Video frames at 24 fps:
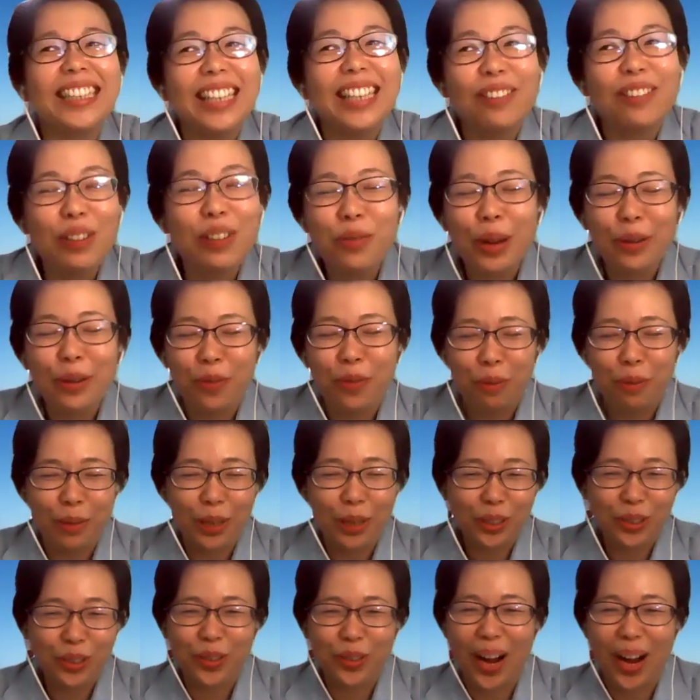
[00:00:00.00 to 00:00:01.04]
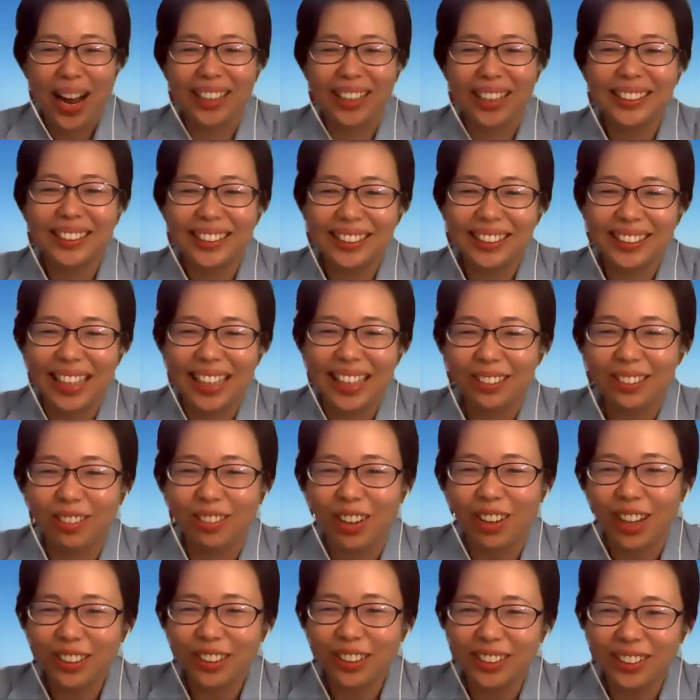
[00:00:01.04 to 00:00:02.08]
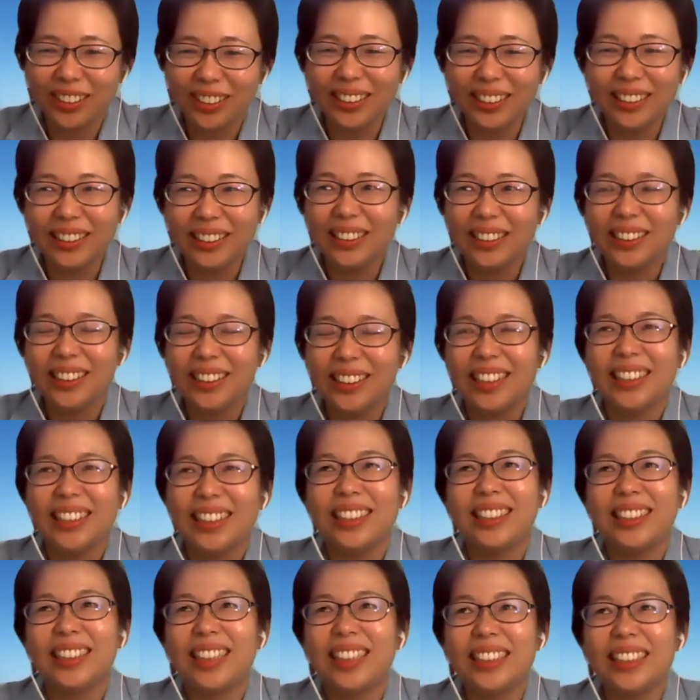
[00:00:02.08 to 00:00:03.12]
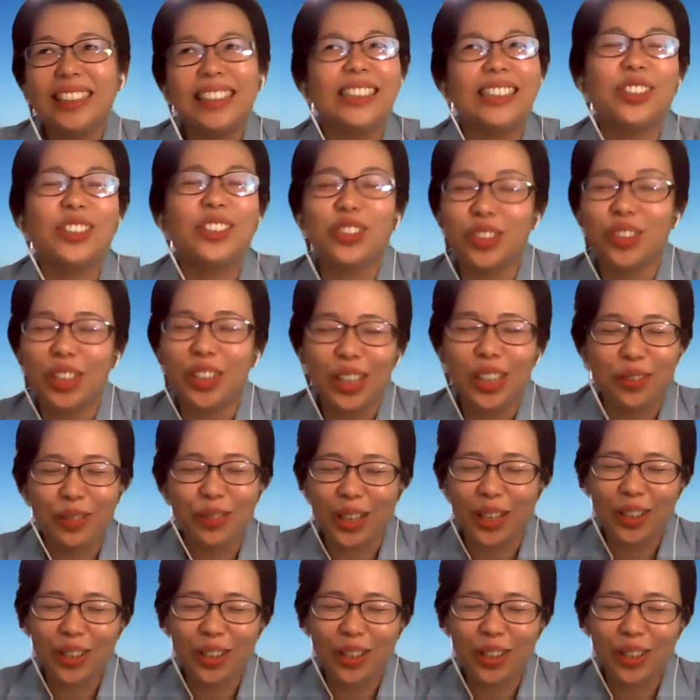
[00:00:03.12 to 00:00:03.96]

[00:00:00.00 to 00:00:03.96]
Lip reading: even wait for me to answer that question. Then he straight away